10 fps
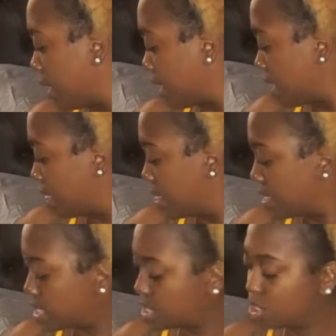I got
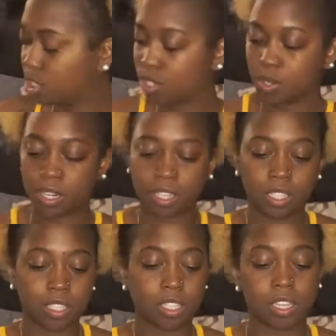these
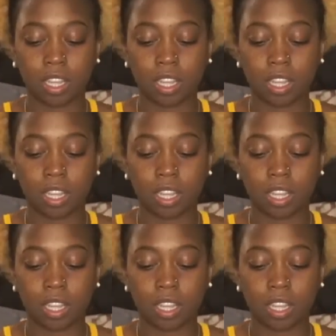shorts